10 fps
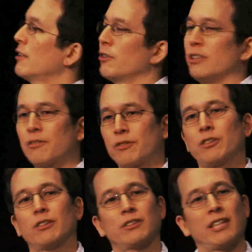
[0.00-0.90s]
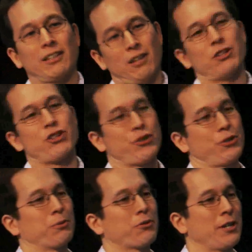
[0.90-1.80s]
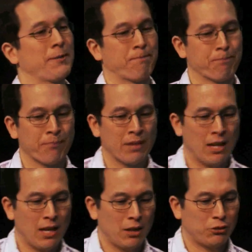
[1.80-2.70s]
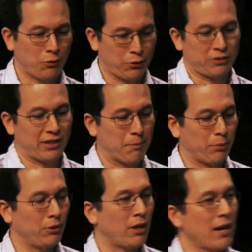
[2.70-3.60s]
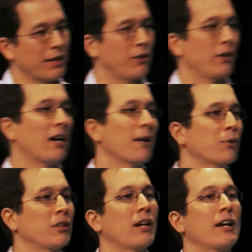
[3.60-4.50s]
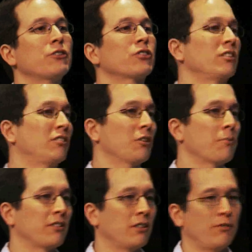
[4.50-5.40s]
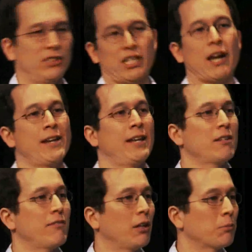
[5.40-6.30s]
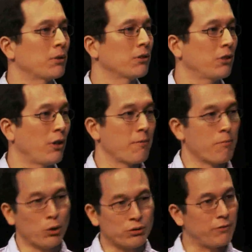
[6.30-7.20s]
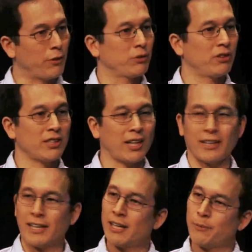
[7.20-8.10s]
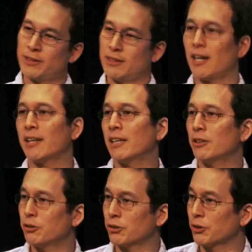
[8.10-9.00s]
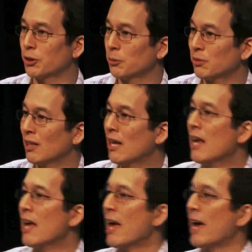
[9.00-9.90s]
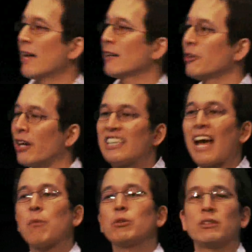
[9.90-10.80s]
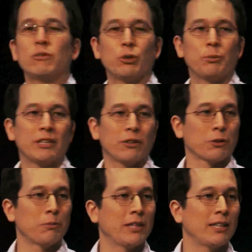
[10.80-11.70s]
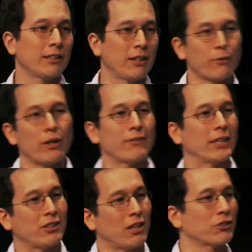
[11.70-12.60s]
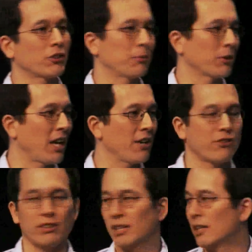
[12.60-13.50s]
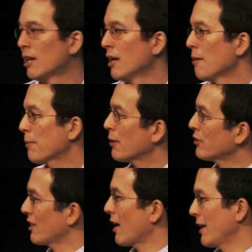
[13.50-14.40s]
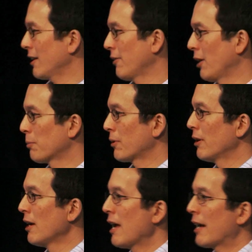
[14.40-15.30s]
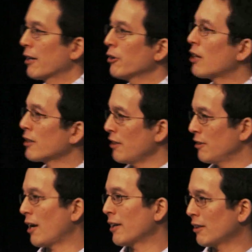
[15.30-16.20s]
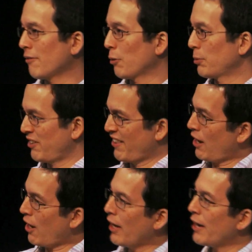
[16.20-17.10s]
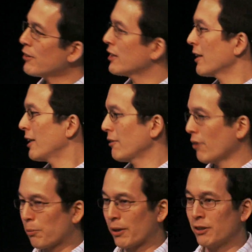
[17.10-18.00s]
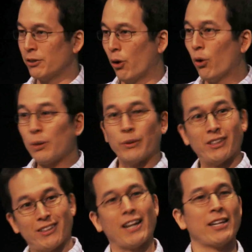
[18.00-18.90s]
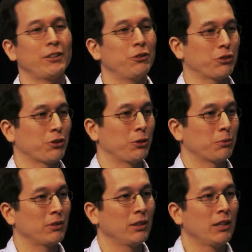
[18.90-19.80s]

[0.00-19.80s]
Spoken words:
into different technology groups, right? So for example, I used to consider myself a .NET developer. So I mostly focused on .NET. I went to .NET user groups. And I dabbled in Ruby a little bit, and I write JavaScript occasionally. But I was a .NET developer. And I go talk to these .NET developers, and every .NET developer I knew only went to .NET user groups.